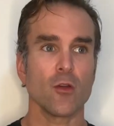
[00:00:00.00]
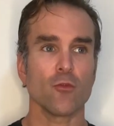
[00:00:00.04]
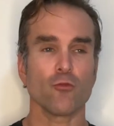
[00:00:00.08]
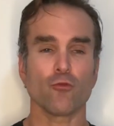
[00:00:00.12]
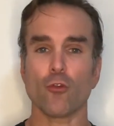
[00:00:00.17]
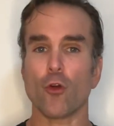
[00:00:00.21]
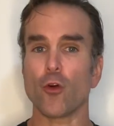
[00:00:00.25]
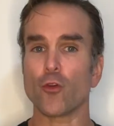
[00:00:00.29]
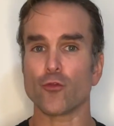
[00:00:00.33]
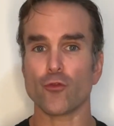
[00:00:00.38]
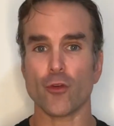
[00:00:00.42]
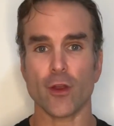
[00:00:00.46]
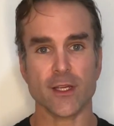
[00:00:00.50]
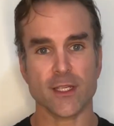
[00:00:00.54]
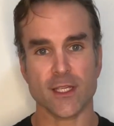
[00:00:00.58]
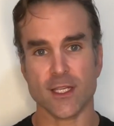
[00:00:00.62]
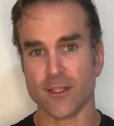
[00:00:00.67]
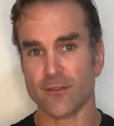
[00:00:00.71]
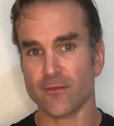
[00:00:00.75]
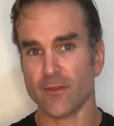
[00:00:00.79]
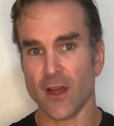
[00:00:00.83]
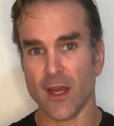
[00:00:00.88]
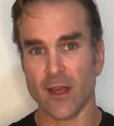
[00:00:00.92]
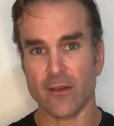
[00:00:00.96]
road races,
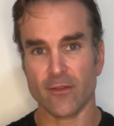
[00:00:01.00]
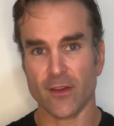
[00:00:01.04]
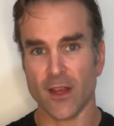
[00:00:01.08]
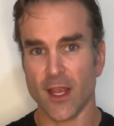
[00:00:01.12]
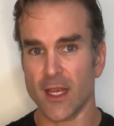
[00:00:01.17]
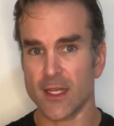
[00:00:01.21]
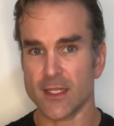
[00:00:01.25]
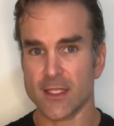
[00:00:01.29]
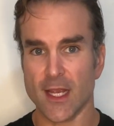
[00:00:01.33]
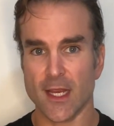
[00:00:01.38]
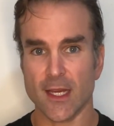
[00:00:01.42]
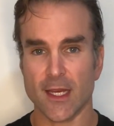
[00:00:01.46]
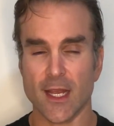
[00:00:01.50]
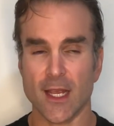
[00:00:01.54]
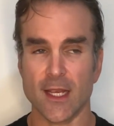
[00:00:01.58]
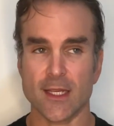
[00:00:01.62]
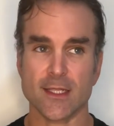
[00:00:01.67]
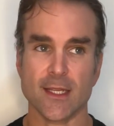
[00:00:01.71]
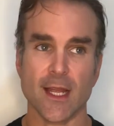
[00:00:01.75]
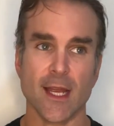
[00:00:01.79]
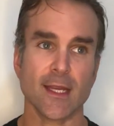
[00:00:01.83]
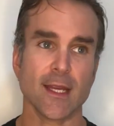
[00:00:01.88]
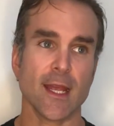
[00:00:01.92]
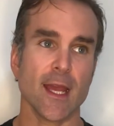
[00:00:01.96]
5Ks, 8Ks,
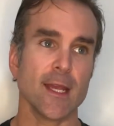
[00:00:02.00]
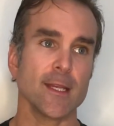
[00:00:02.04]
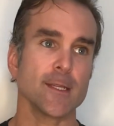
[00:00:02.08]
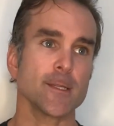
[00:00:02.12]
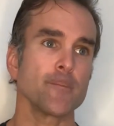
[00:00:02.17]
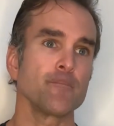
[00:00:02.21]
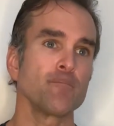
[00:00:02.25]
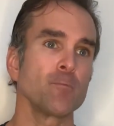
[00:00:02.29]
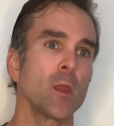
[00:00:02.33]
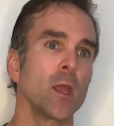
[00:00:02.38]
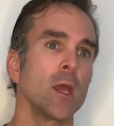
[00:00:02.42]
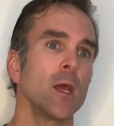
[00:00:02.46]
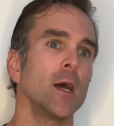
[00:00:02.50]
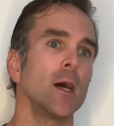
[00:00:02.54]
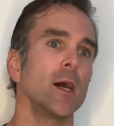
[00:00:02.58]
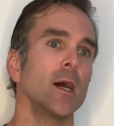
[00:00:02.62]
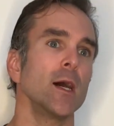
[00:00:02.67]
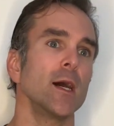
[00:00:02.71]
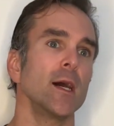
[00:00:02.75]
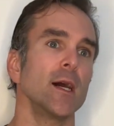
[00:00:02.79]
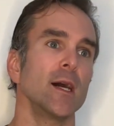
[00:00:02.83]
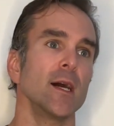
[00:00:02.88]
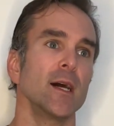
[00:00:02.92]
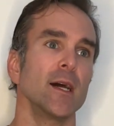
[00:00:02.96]
10Ks.
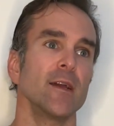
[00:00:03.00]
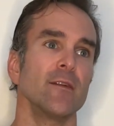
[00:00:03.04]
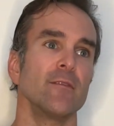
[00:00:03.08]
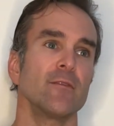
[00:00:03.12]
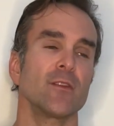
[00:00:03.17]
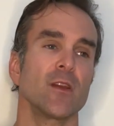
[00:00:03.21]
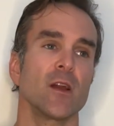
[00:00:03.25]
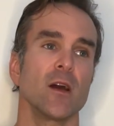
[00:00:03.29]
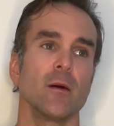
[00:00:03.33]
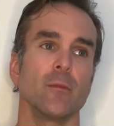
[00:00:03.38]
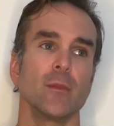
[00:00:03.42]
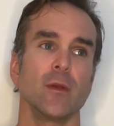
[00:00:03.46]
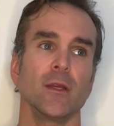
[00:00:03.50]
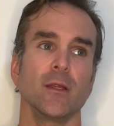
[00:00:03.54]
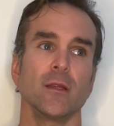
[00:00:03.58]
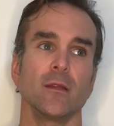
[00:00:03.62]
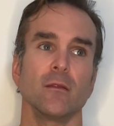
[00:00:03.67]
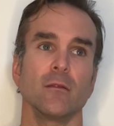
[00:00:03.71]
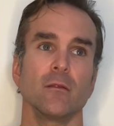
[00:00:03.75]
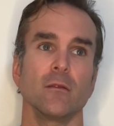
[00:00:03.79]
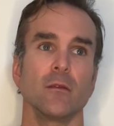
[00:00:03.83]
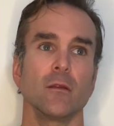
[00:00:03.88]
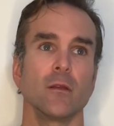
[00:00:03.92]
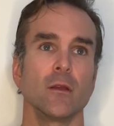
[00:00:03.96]
I've come
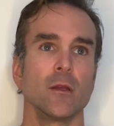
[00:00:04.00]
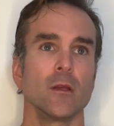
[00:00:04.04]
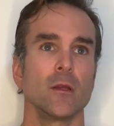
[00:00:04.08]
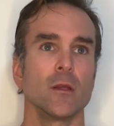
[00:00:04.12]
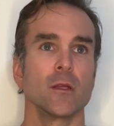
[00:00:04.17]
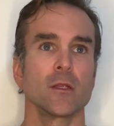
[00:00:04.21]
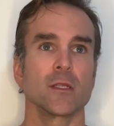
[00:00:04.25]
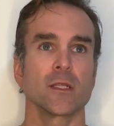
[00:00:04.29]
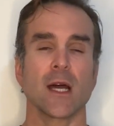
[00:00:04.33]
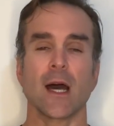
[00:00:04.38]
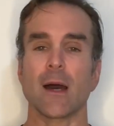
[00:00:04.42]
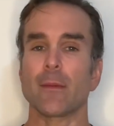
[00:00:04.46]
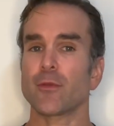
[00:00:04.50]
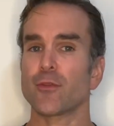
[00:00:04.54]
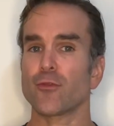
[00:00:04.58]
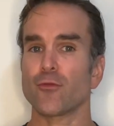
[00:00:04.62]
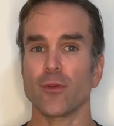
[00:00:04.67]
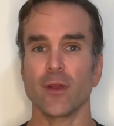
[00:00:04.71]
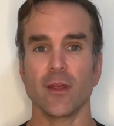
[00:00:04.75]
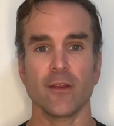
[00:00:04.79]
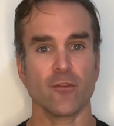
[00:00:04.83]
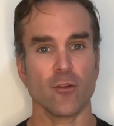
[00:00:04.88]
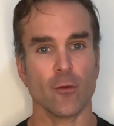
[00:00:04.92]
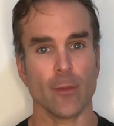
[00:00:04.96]
in top
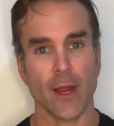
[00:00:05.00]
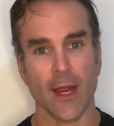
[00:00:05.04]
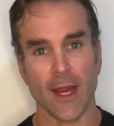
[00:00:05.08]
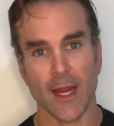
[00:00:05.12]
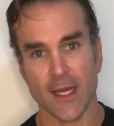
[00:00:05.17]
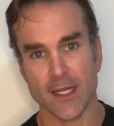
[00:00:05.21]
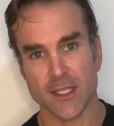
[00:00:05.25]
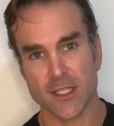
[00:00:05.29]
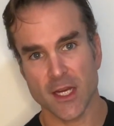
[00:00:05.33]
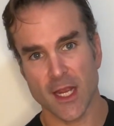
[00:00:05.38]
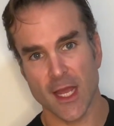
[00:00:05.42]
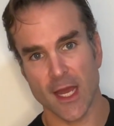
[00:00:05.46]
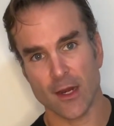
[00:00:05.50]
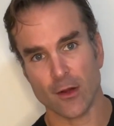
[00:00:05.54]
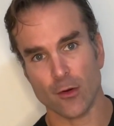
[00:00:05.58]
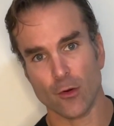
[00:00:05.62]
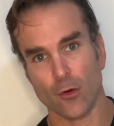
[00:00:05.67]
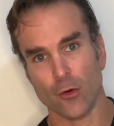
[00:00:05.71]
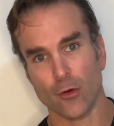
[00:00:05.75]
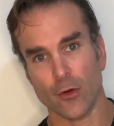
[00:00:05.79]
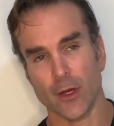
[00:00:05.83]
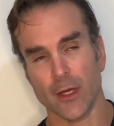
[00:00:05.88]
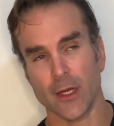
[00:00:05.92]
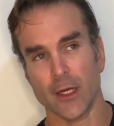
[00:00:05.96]
3 for my age
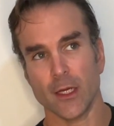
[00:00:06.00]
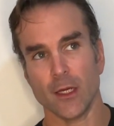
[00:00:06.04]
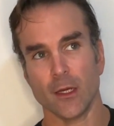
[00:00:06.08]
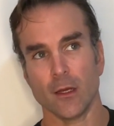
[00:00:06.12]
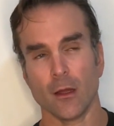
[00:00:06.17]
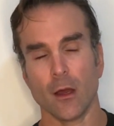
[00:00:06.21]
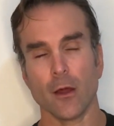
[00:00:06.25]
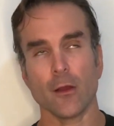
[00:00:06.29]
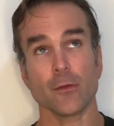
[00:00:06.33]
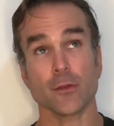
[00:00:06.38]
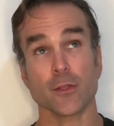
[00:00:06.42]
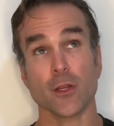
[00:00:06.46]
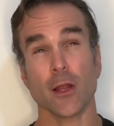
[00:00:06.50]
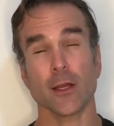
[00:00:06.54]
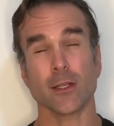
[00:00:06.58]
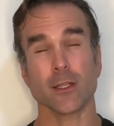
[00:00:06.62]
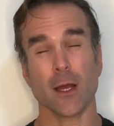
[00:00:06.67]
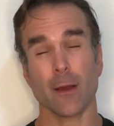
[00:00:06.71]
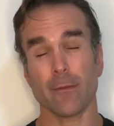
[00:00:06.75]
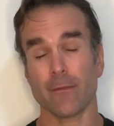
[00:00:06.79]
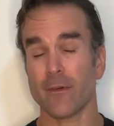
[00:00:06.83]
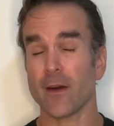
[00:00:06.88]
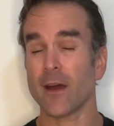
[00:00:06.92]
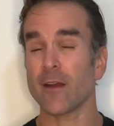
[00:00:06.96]
category. Oh, I'm sorry,
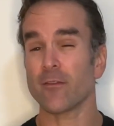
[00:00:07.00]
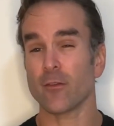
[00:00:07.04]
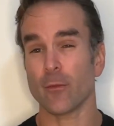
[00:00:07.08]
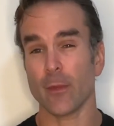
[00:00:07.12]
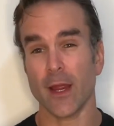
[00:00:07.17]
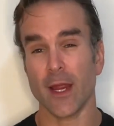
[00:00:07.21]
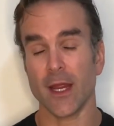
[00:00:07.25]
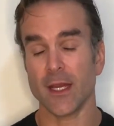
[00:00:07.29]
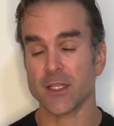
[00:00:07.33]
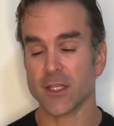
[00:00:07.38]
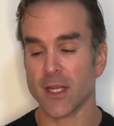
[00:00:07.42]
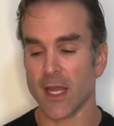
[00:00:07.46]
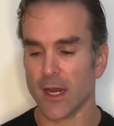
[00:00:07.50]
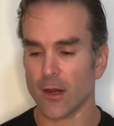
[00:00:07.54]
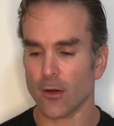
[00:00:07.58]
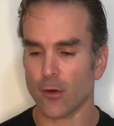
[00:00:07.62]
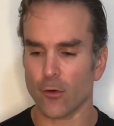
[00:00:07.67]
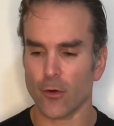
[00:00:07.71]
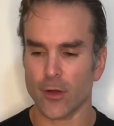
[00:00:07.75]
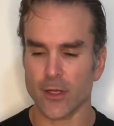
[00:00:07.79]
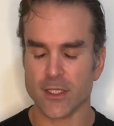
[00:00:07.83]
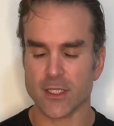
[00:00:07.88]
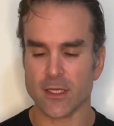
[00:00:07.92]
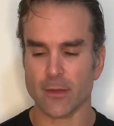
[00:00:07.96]
top 5 for my age
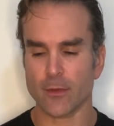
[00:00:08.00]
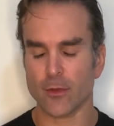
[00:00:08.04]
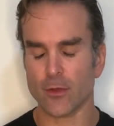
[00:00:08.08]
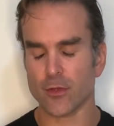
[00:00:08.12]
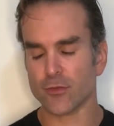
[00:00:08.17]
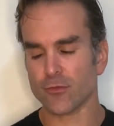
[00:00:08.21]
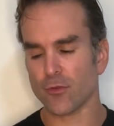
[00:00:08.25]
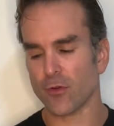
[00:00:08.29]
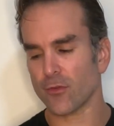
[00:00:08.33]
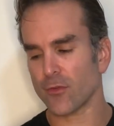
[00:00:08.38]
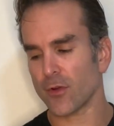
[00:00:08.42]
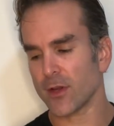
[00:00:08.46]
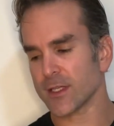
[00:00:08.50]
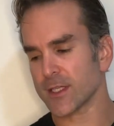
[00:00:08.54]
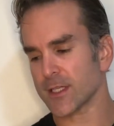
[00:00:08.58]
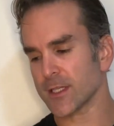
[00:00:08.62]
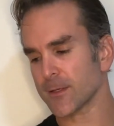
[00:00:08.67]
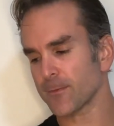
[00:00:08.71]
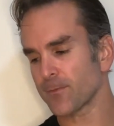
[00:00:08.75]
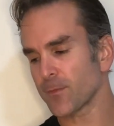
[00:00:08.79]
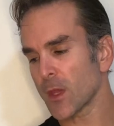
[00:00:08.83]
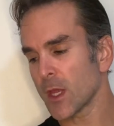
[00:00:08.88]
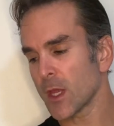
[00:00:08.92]
category in some of those road races.